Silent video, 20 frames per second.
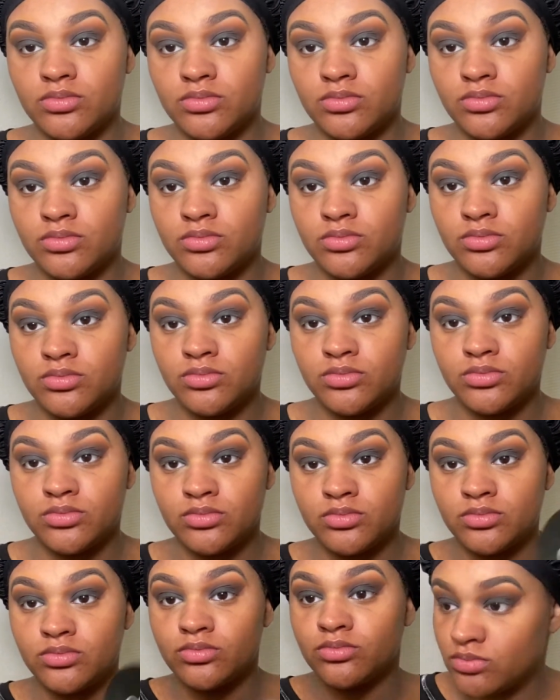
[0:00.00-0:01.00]
with my
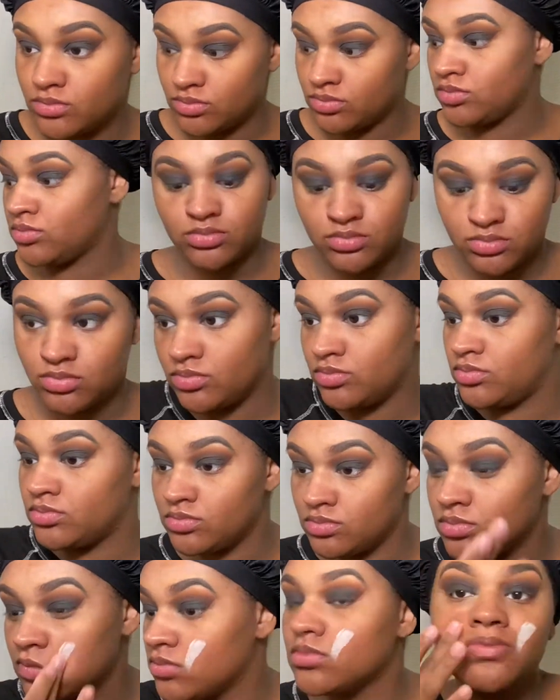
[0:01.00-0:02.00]
eyeshadow, but I'm
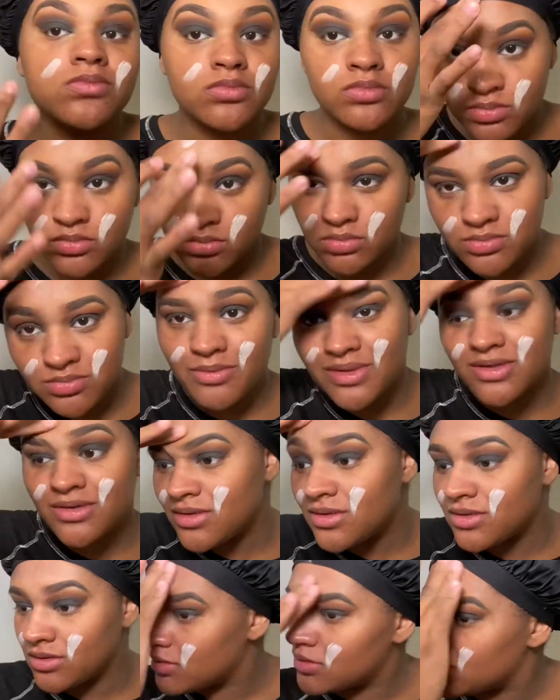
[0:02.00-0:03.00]
satisfied at this
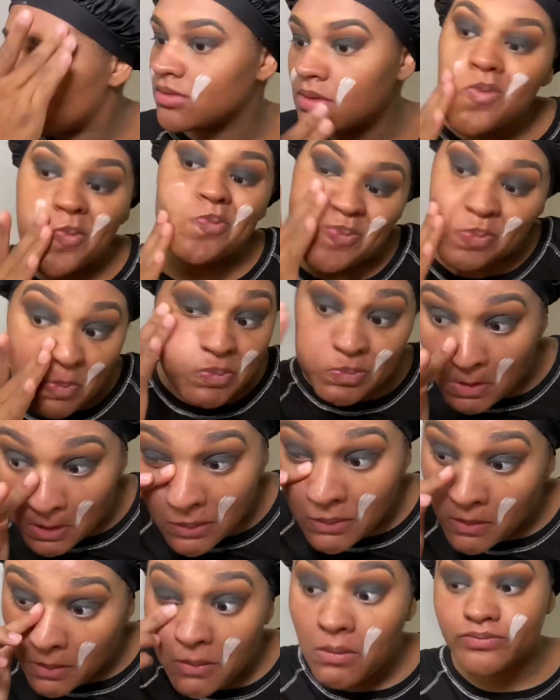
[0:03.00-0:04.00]
point. I'm
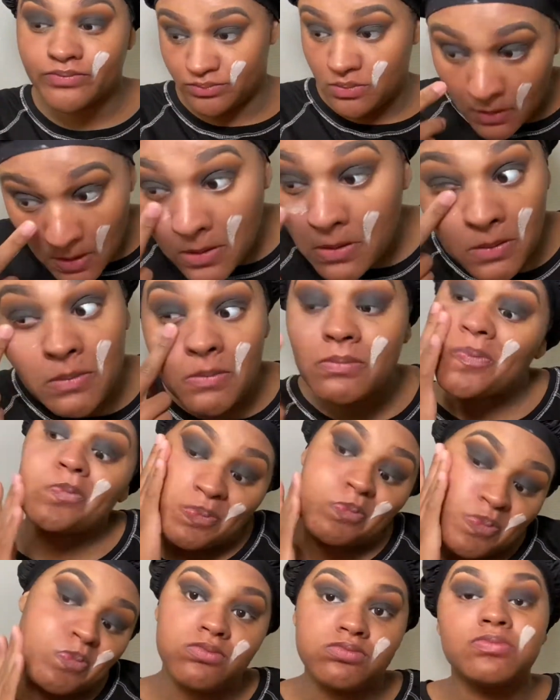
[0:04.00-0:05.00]
taking some
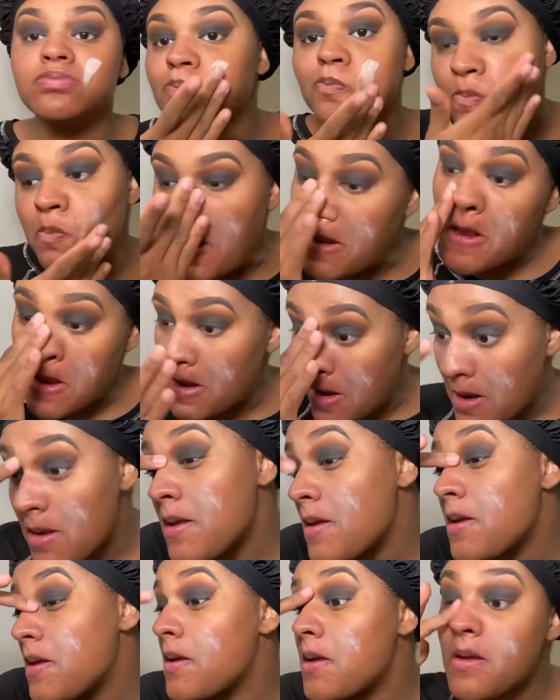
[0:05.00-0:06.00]
e.l.f.
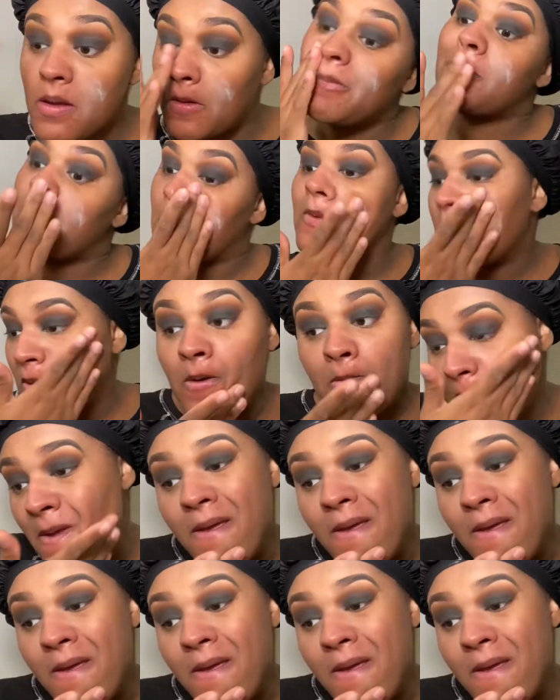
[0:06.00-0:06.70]
primer putty,